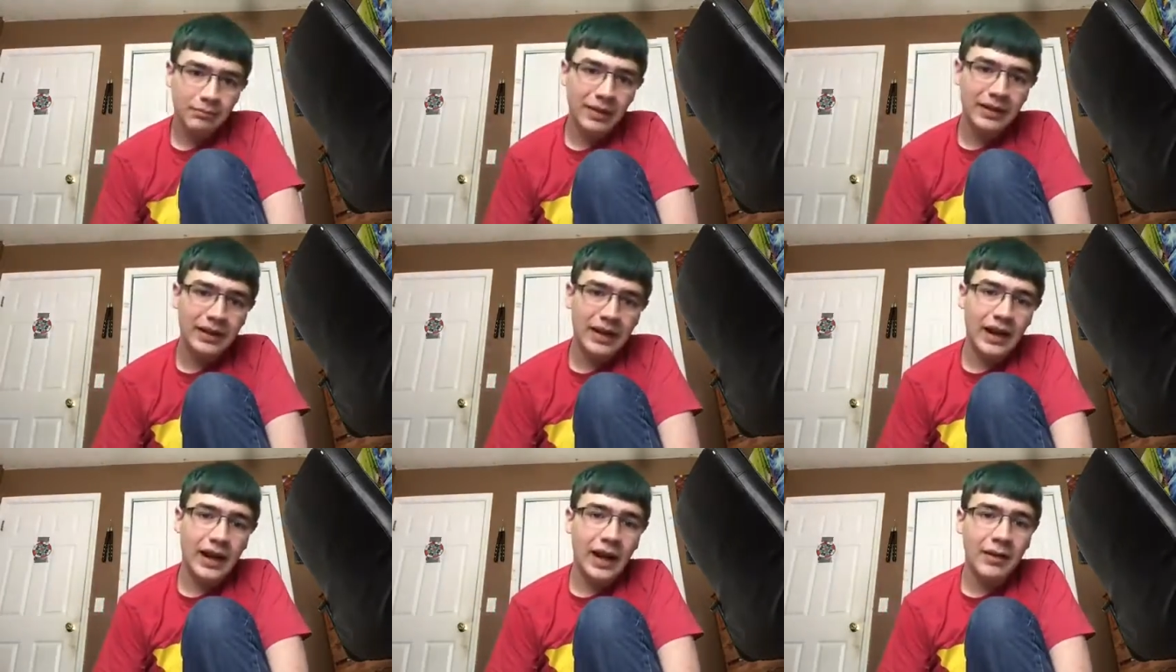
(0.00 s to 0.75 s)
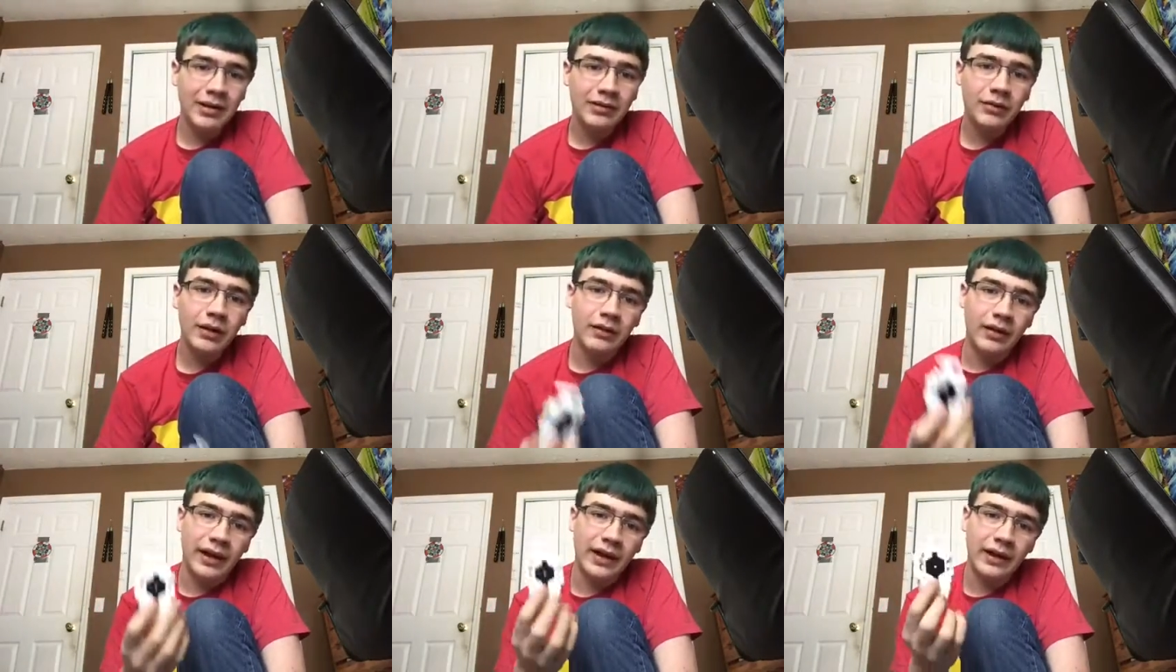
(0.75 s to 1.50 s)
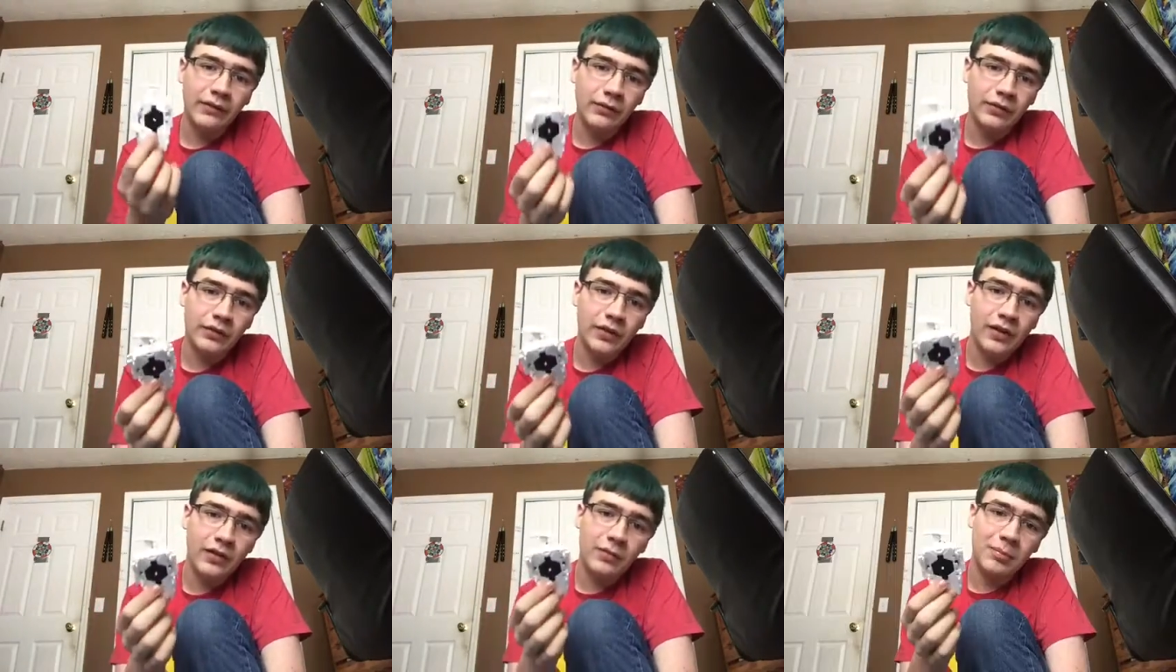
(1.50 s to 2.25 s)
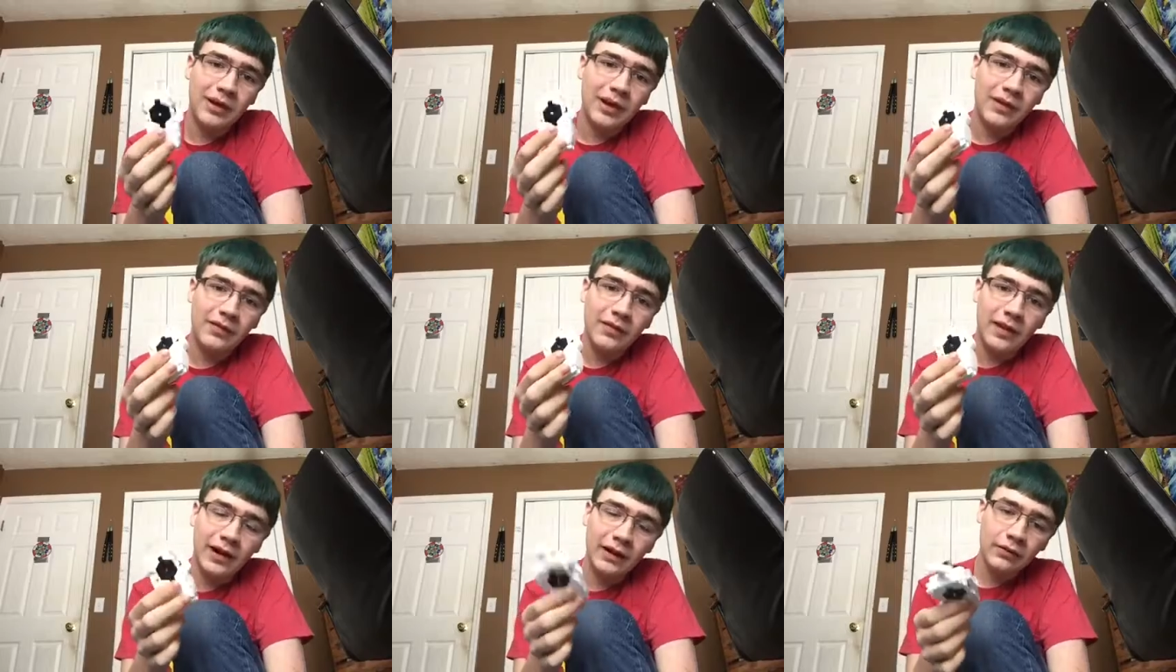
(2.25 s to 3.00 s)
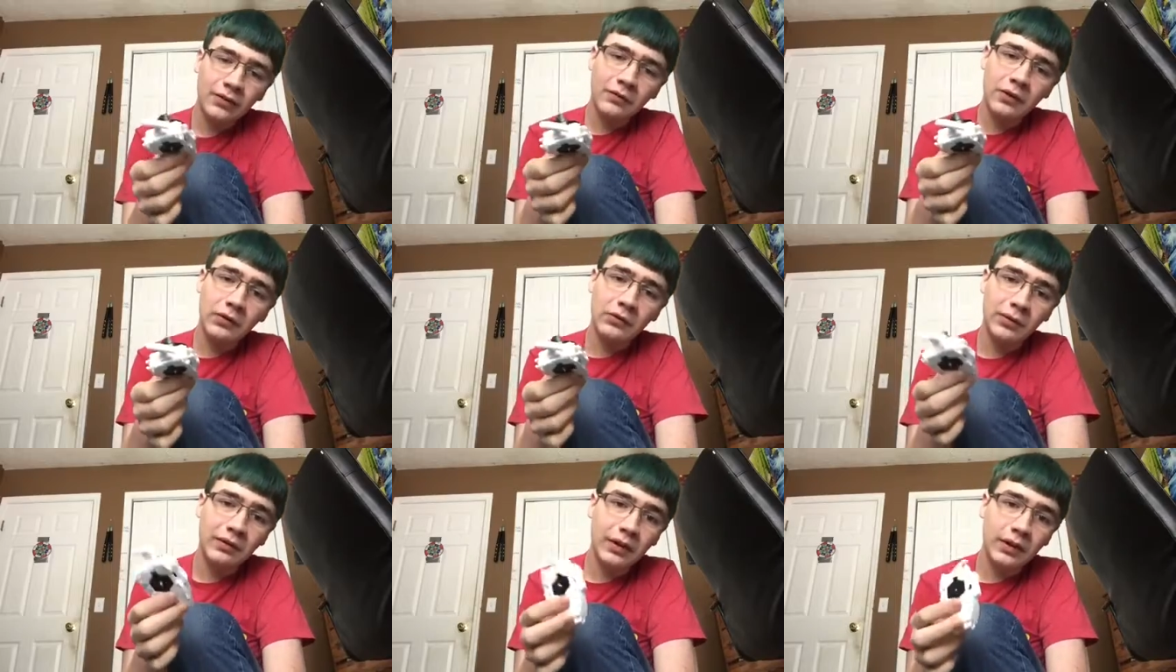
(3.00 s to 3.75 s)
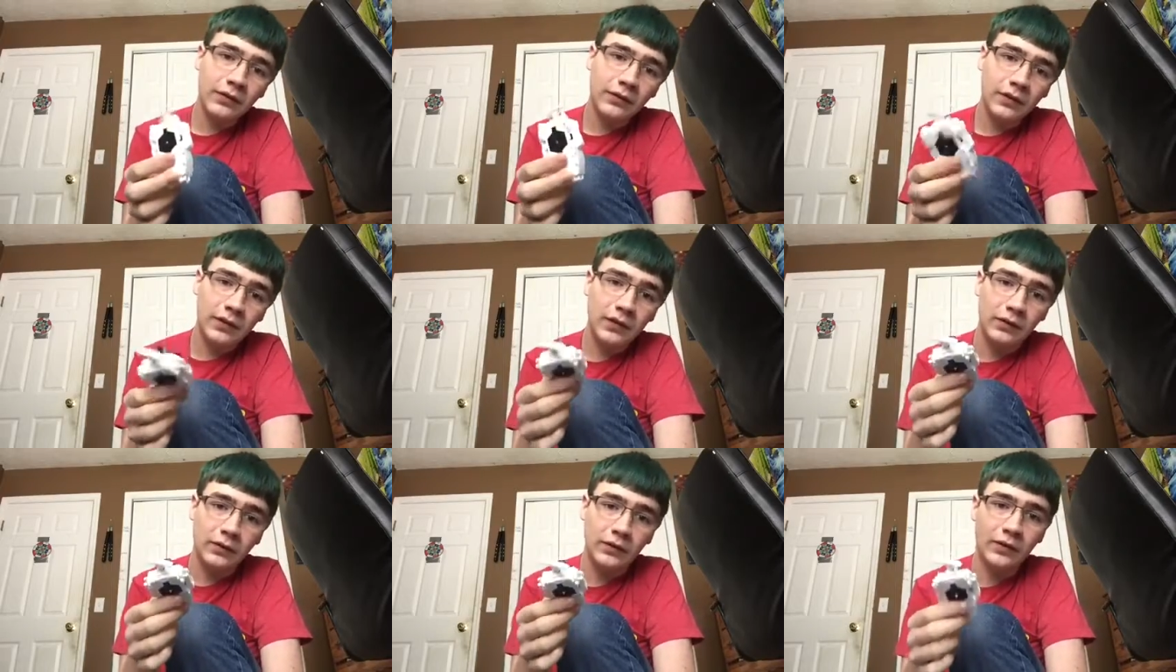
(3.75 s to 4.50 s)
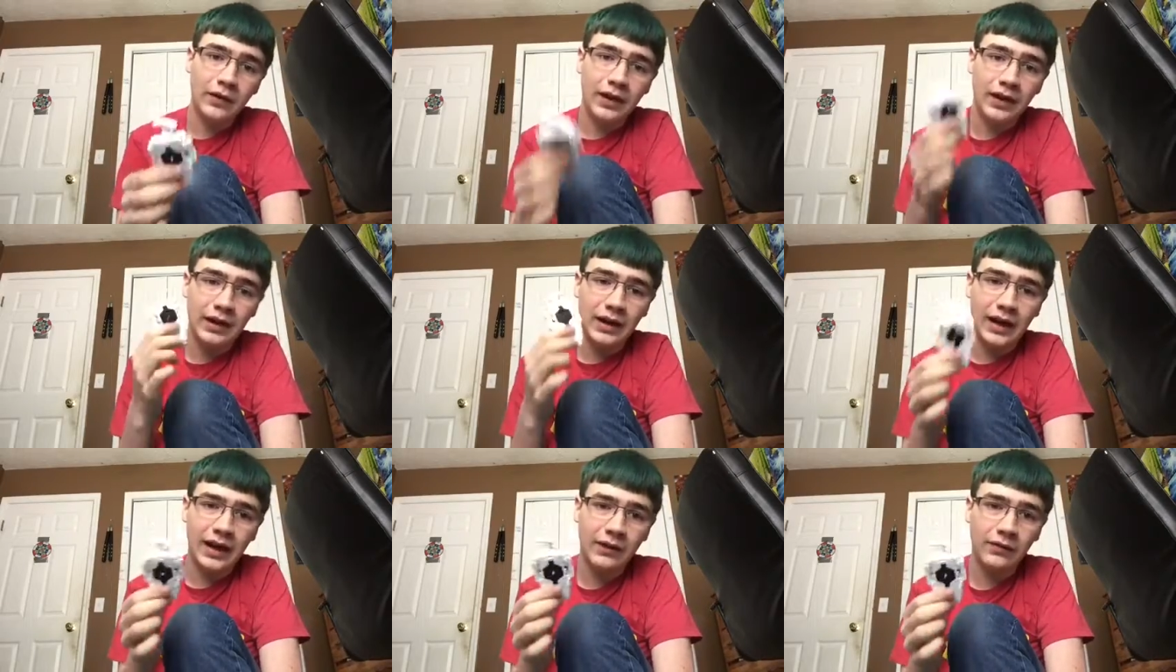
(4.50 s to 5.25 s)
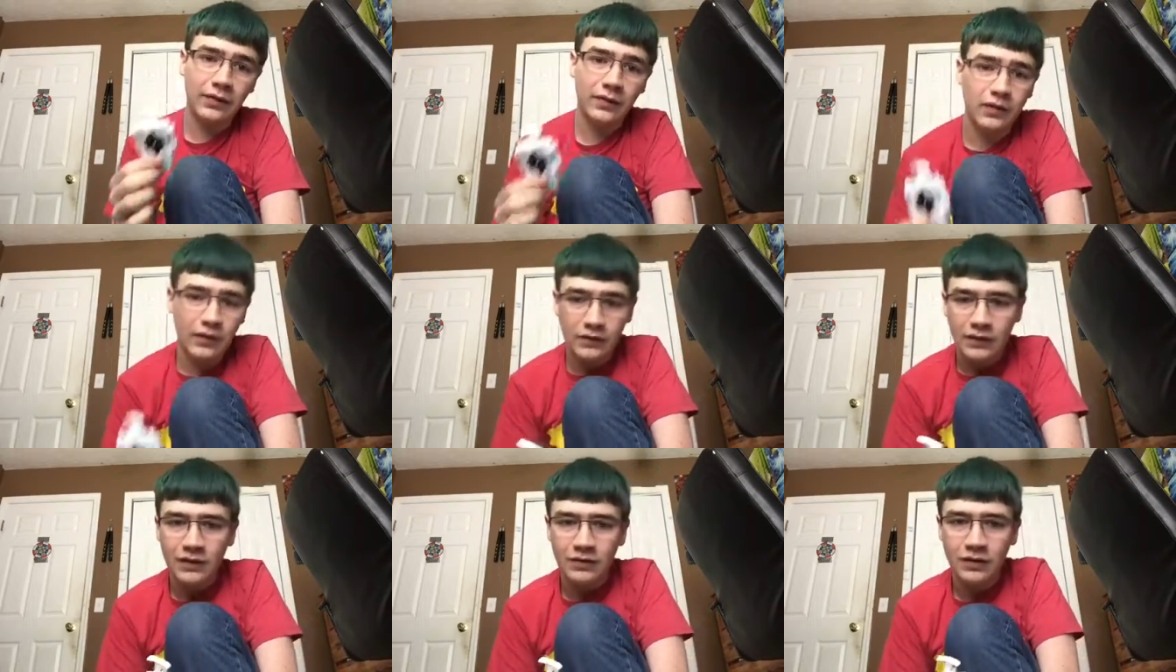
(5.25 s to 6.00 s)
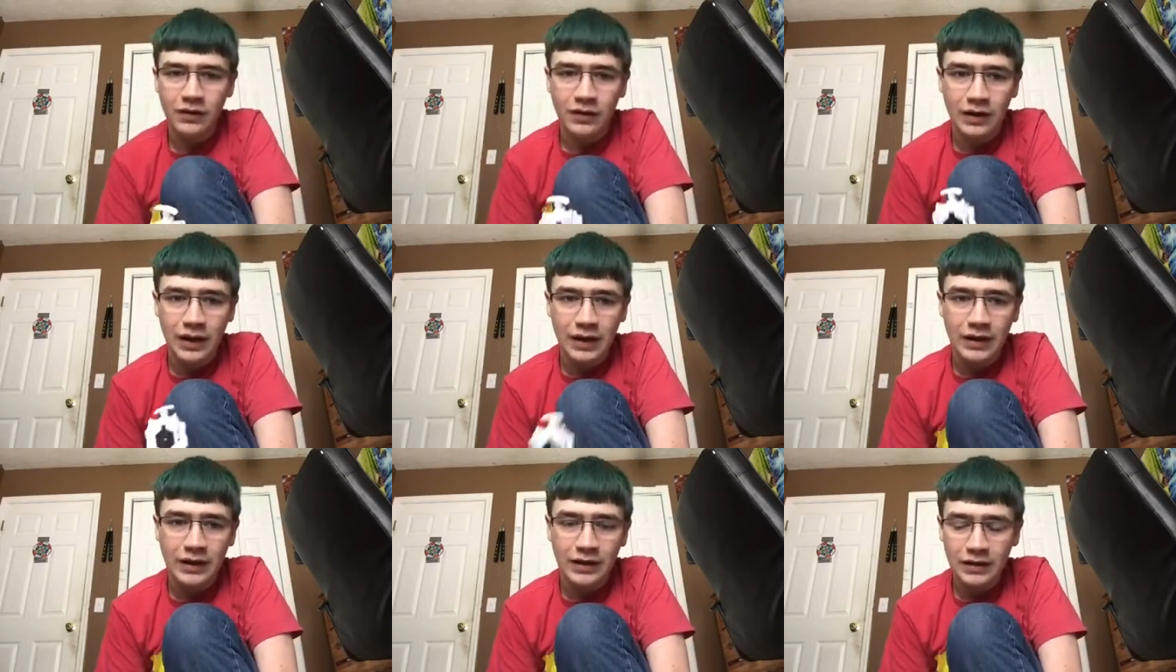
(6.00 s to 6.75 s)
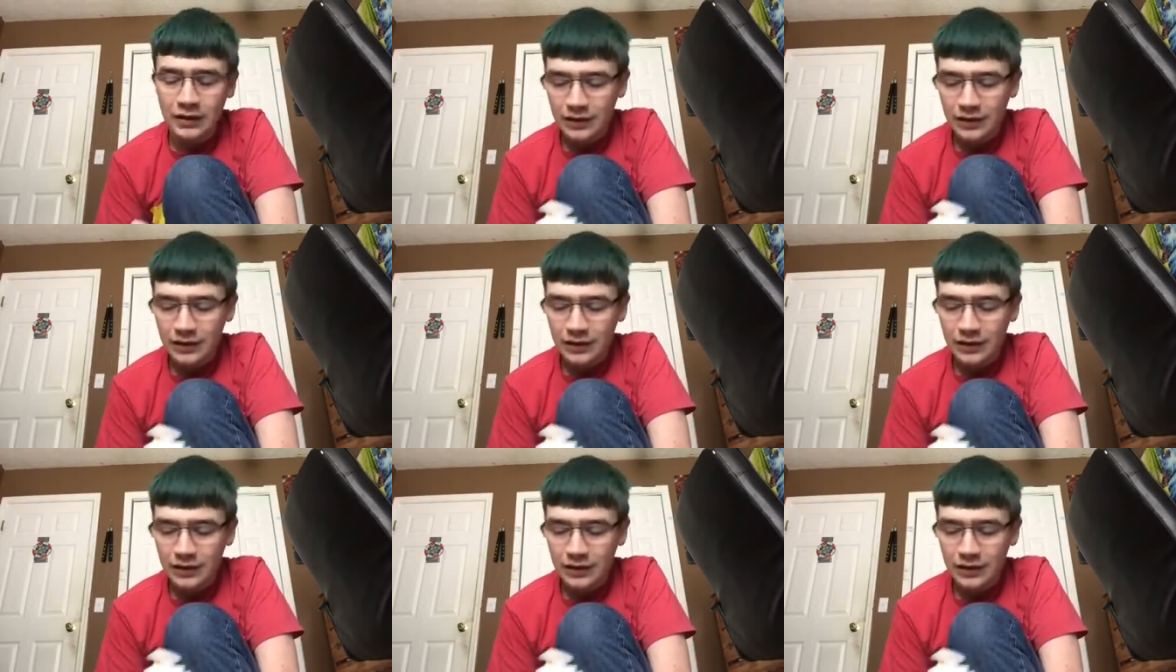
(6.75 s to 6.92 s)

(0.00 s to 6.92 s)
But yeah, I'm actually glad I switched to this because it actually feels really nice to use, and it has good tension on it,